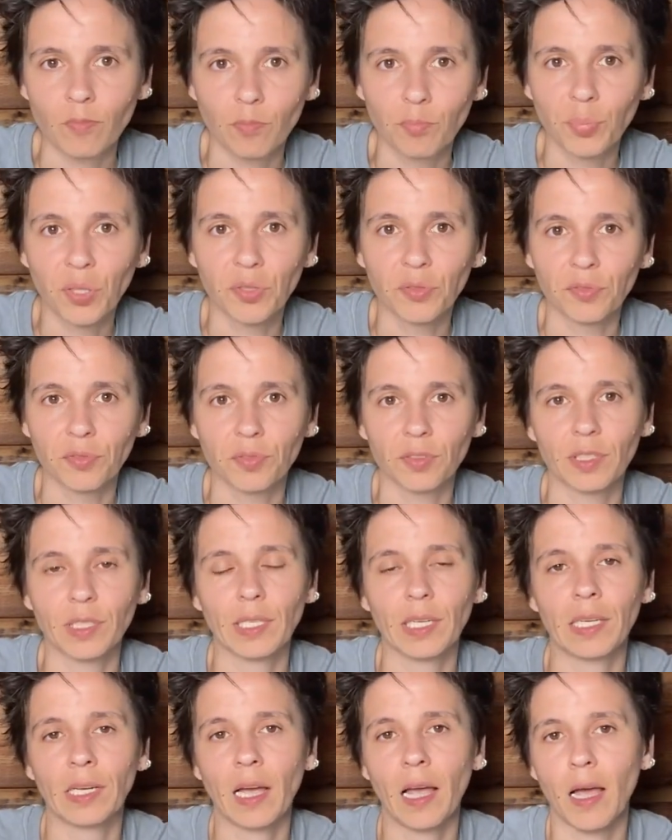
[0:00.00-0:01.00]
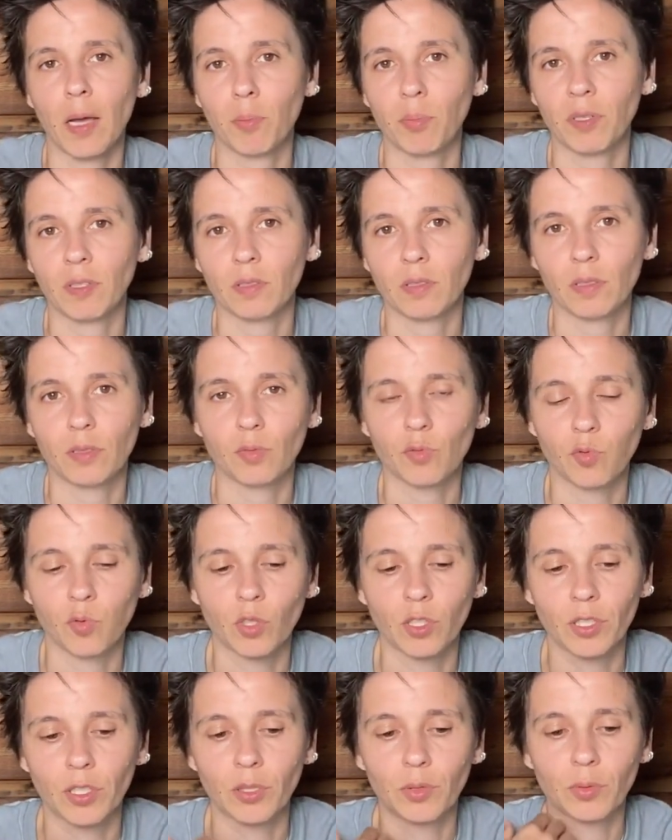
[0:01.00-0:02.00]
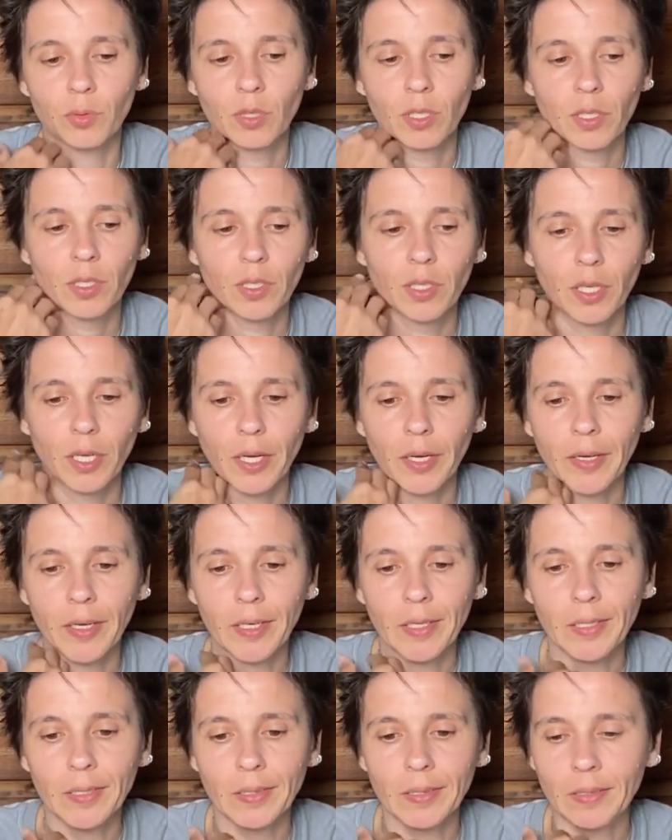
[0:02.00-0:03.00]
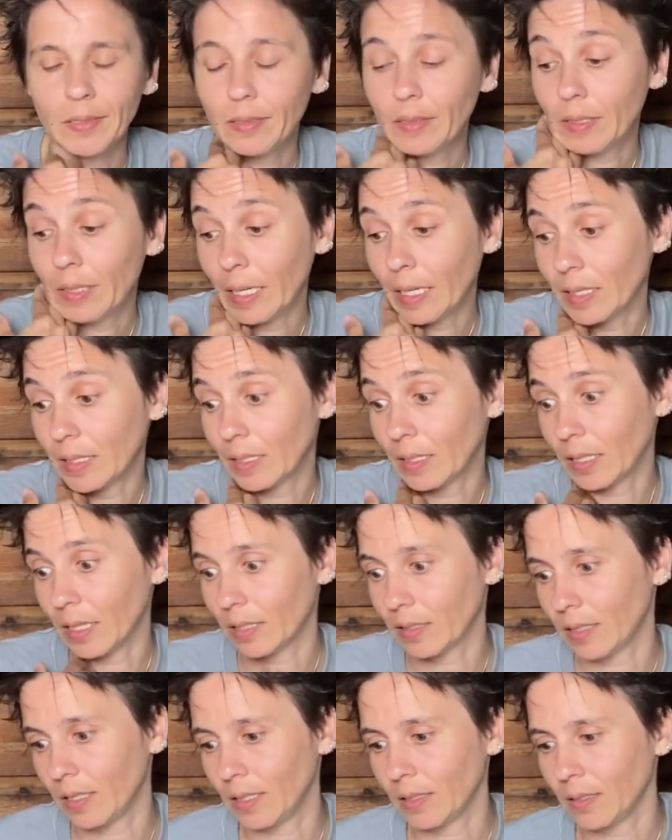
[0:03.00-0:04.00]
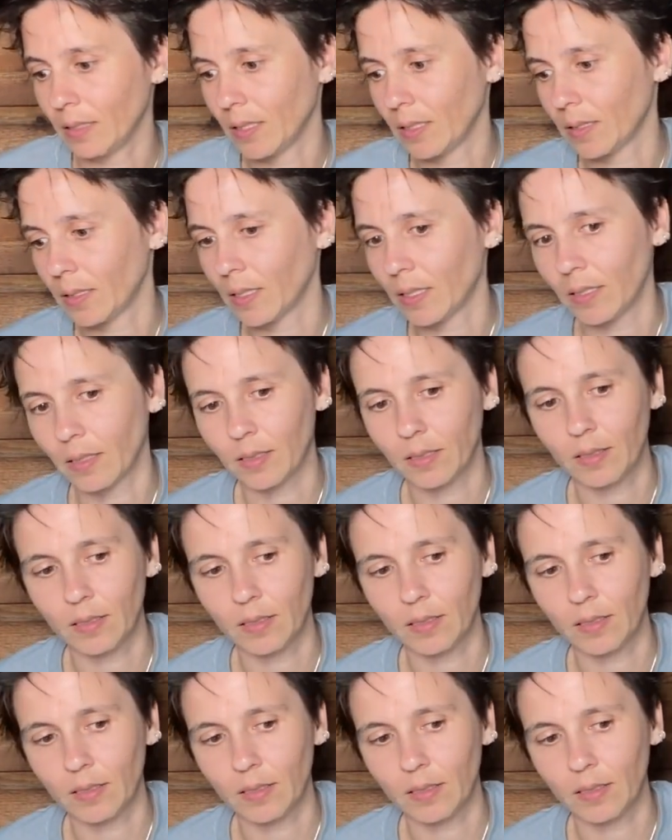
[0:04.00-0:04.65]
poof, it happened for you. Oh, that's a lot of healing there